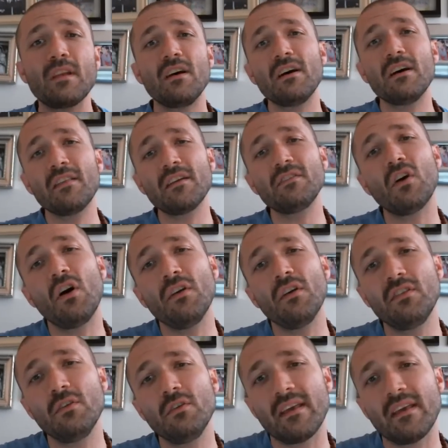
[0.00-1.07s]
There's
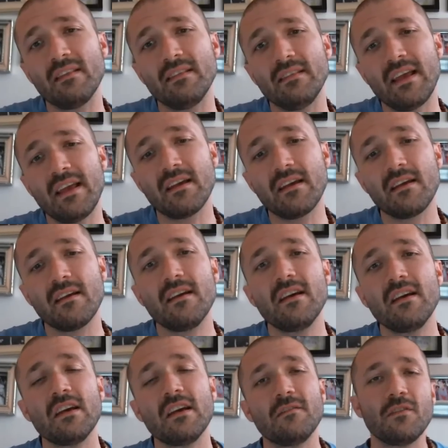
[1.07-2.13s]
also a link.
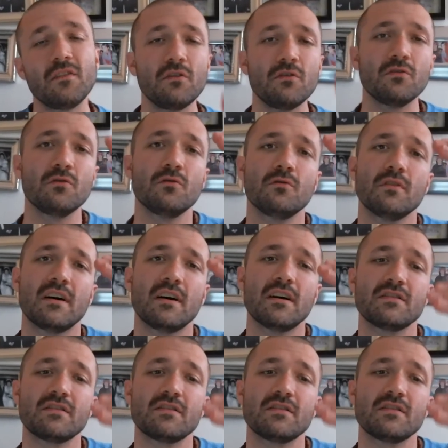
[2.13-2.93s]
If you